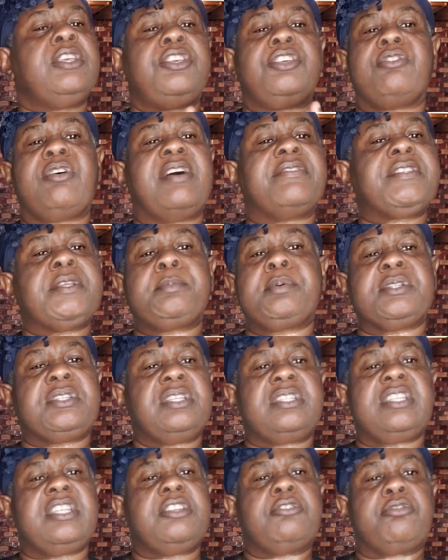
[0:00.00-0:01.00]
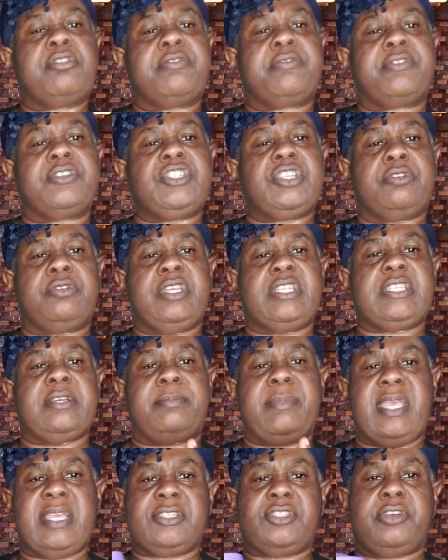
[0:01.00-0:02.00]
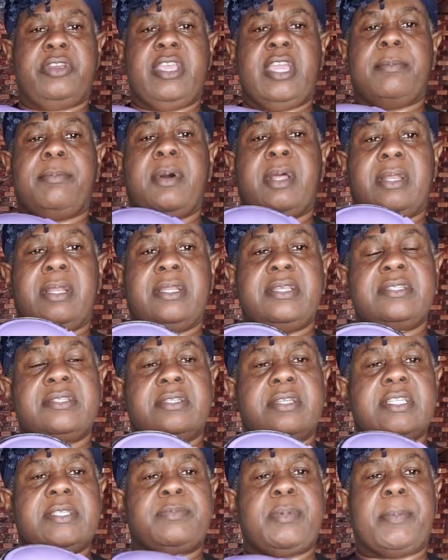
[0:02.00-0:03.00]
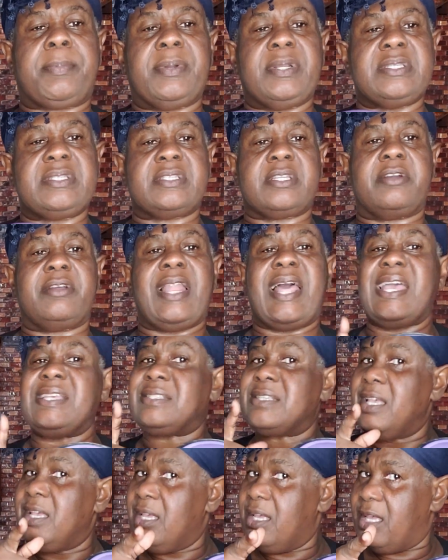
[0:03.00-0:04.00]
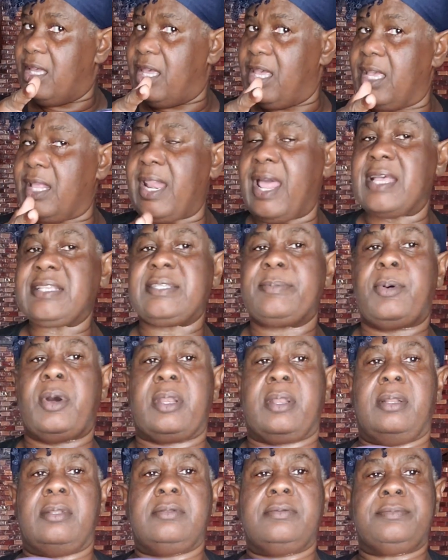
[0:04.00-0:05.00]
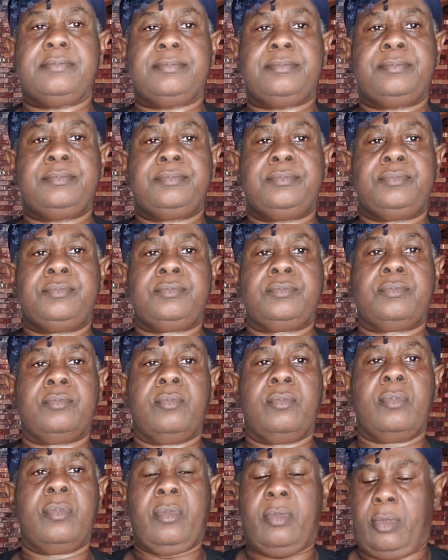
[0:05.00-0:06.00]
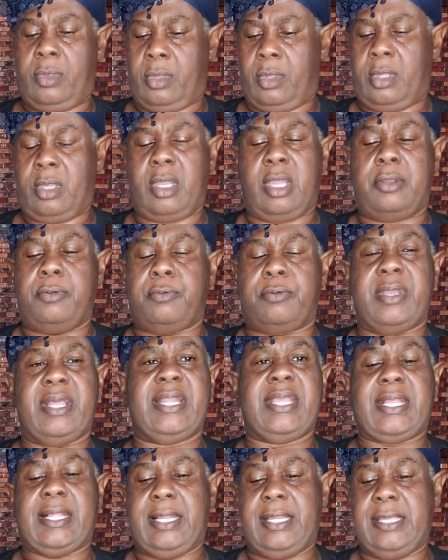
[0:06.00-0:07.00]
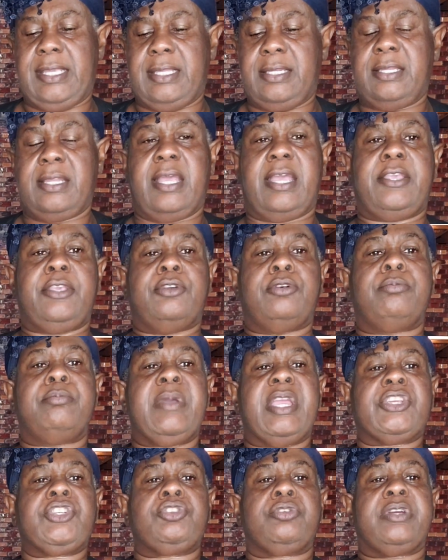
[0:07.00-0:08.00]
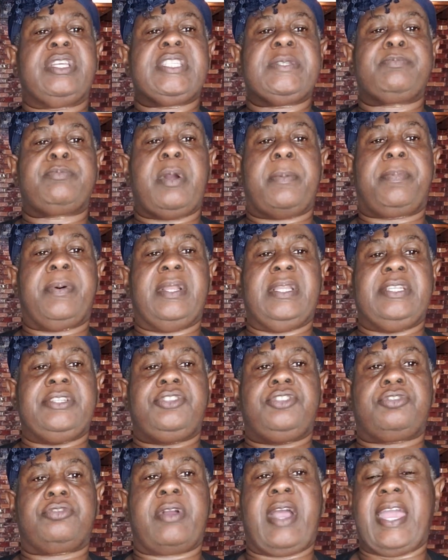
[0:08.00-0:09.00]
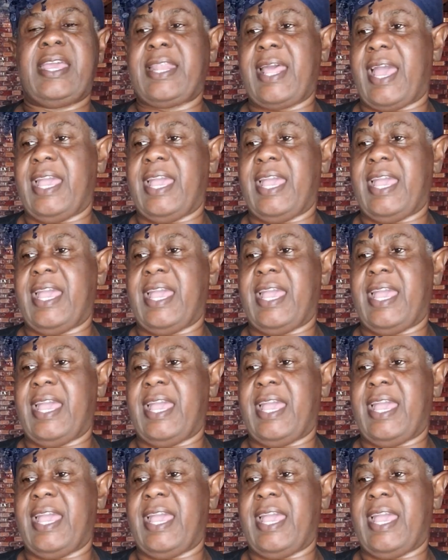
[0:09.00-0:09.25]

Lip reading: You don't have to put it in the refrigerator. Make sure your bottle is just properly sterilized. A glass bottle. and really clean, and you make sure it's properly dried.